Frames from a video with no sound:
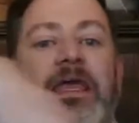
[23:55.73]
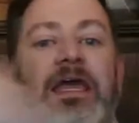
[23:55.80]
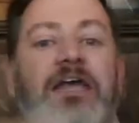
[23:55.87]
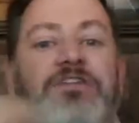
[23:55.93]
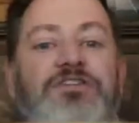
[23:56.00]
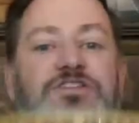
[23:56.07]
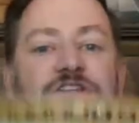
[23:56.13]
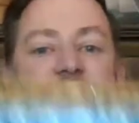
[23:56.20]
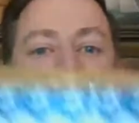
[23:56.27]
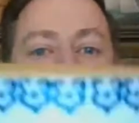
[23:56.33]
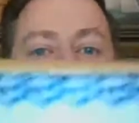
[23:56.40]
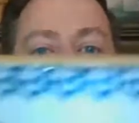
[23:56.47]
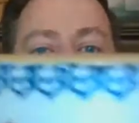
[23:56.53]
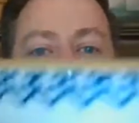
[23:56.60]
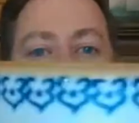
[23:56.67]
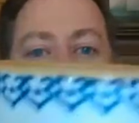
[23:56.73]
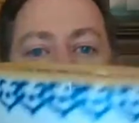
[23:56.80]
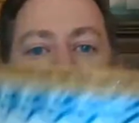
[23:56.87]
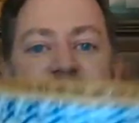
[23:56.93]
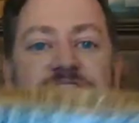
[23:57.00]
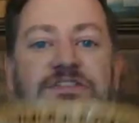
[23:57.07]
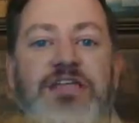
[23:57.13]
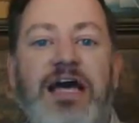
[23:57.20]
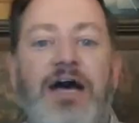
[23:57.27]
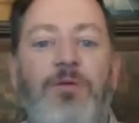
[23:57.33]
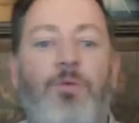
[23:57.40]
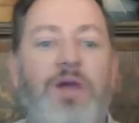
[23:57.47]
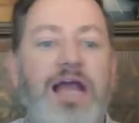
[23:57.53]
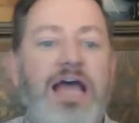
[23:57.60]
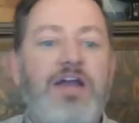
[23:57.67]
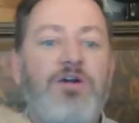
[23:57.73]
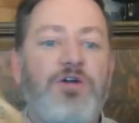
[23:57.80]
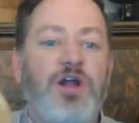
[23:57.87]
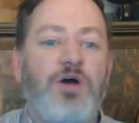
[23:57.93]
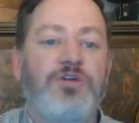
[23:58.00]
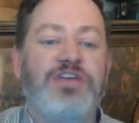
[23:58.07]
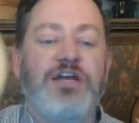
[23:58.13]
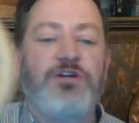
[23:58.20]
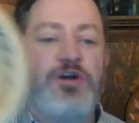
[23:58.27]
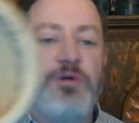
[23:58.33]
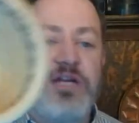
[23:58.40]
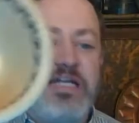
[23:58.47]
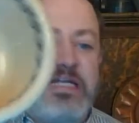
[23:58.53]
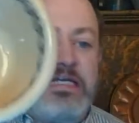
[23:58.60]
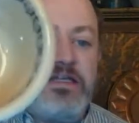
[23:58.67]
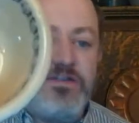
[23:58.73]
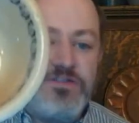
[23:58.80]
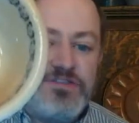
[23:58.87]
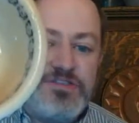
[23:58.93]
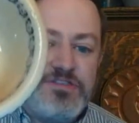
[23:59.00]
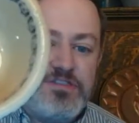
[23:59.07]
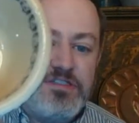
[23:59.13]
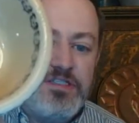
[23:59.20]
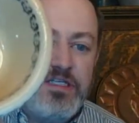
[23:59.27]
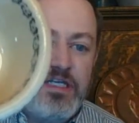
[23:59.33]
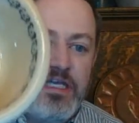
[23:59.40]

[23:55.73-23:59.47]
And so it's what I don't know what it is.